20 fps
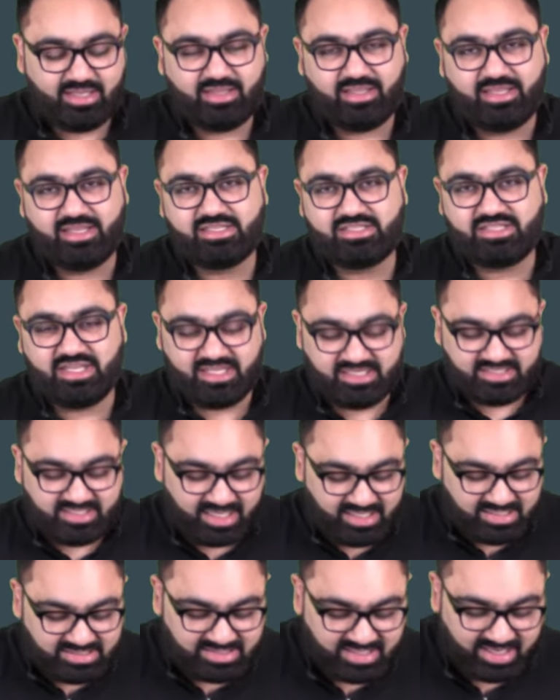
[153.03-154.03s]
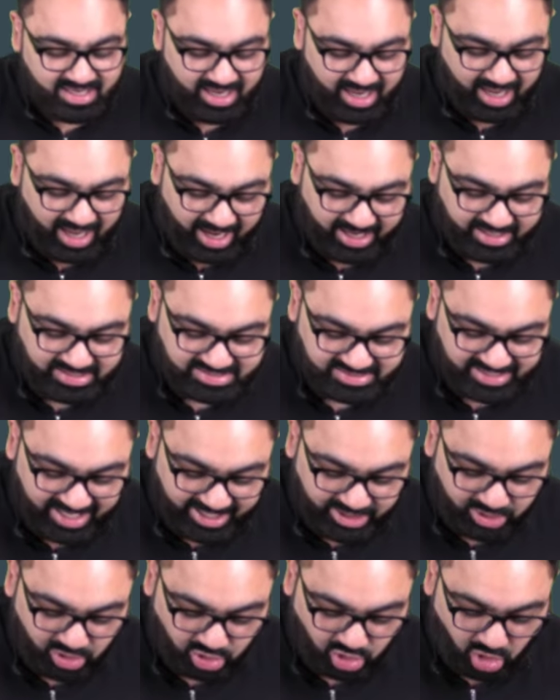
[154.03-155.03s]
These T cells are
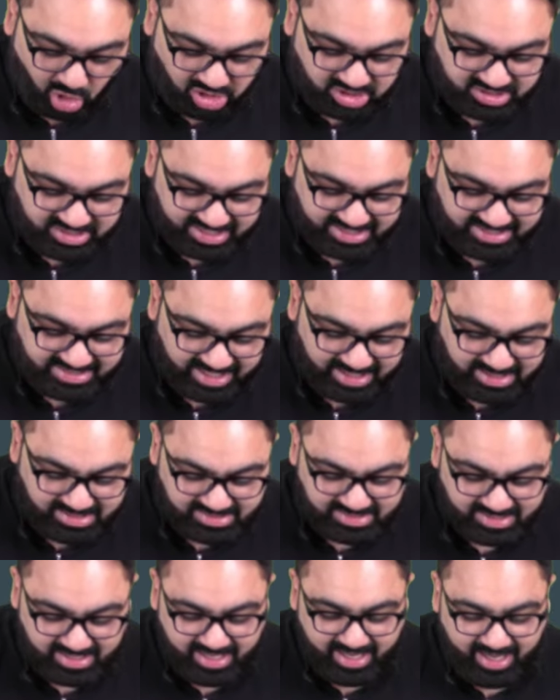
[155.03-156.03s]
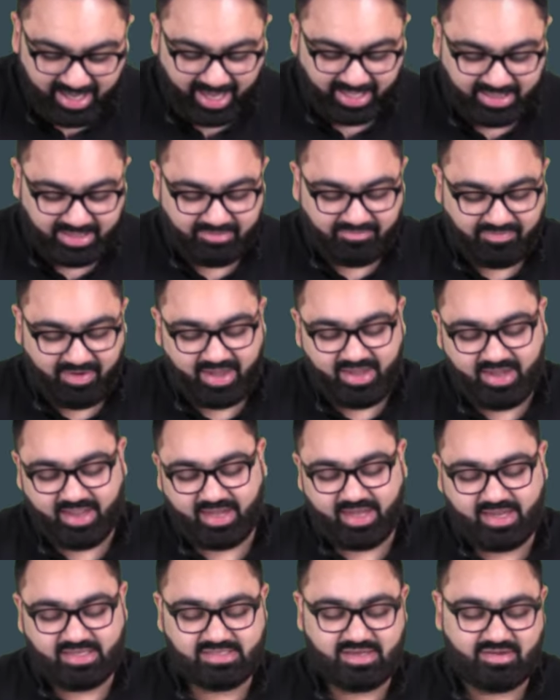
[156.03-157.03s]
cytotoxic cells and they fight
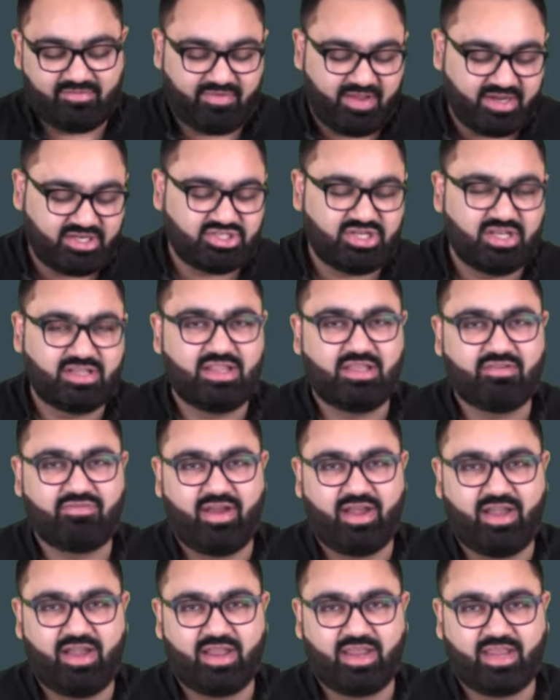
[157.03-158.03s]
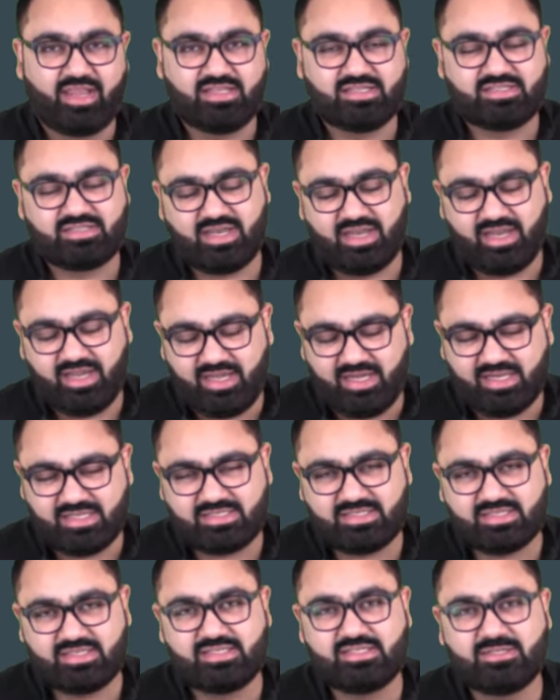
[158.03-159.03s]
against infection, they fight against
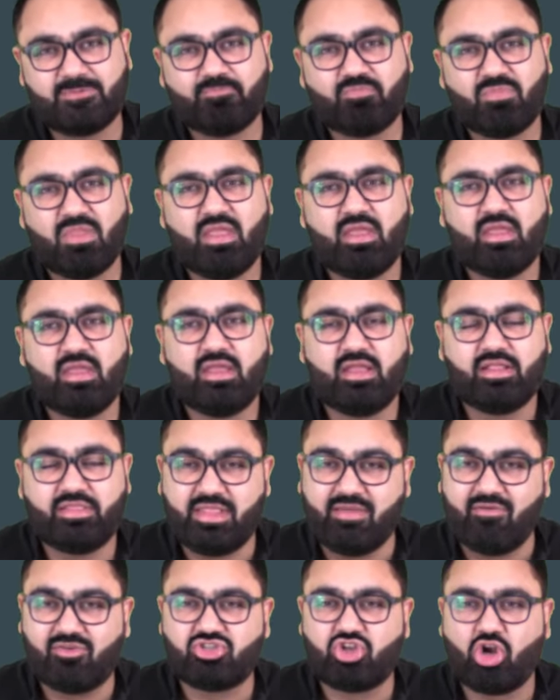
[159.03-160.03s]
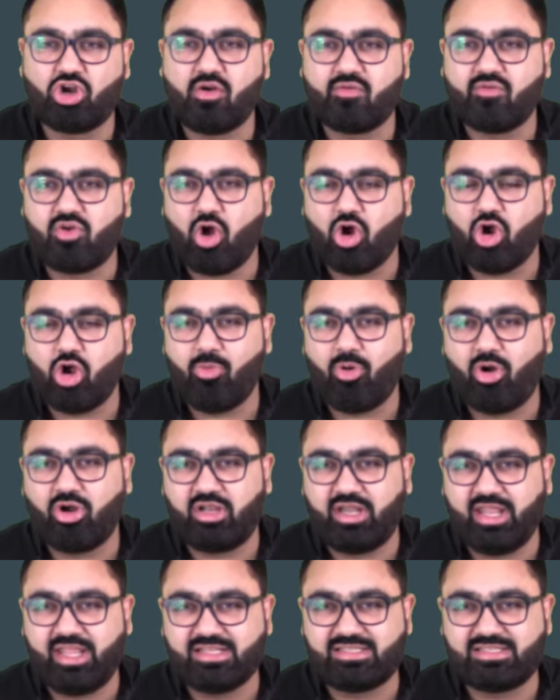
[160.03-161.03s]
illnesses. There was a lot of talk
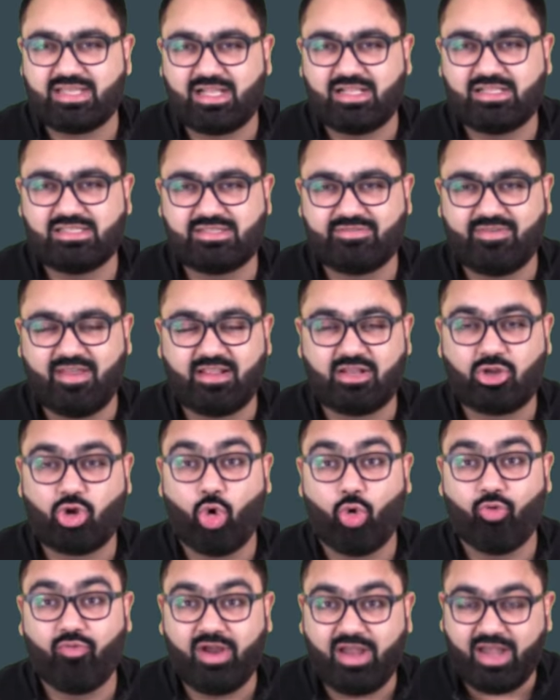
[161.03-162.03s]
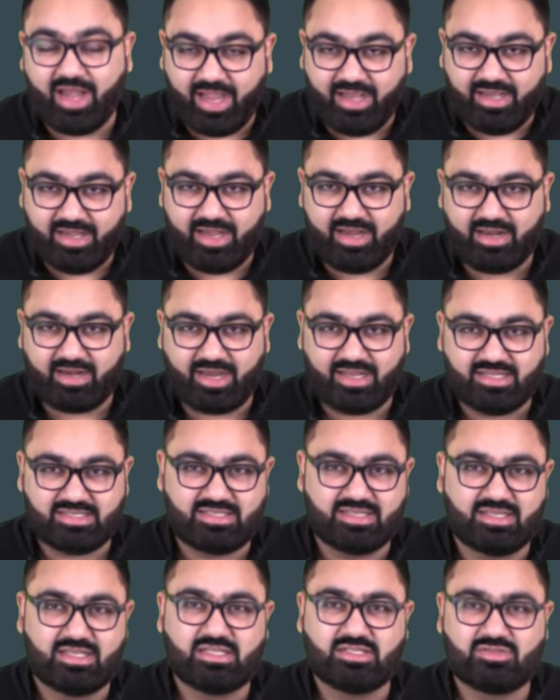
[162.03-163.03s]
about T cells when COVID-19
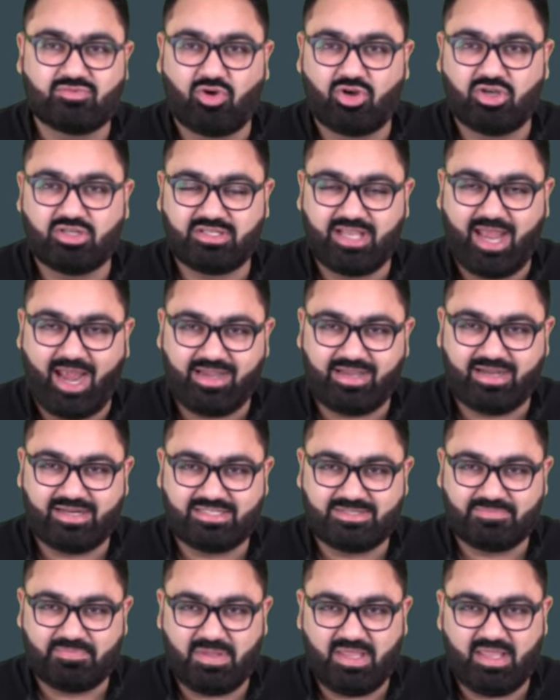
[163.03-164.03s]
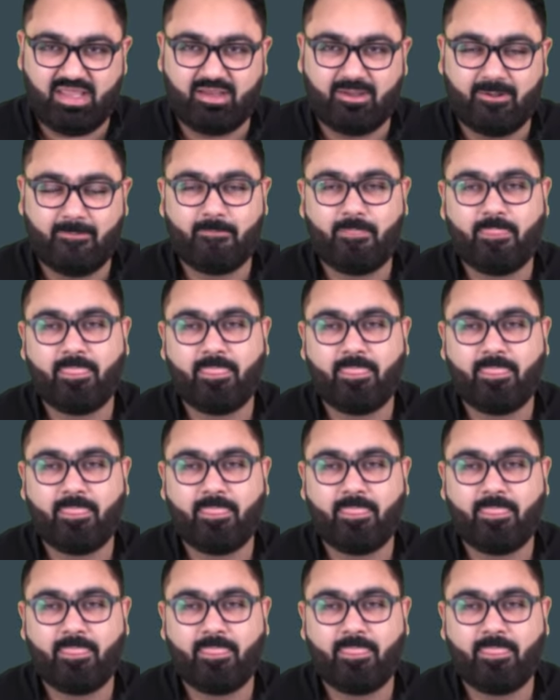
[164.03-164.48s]
crisis was at its peak,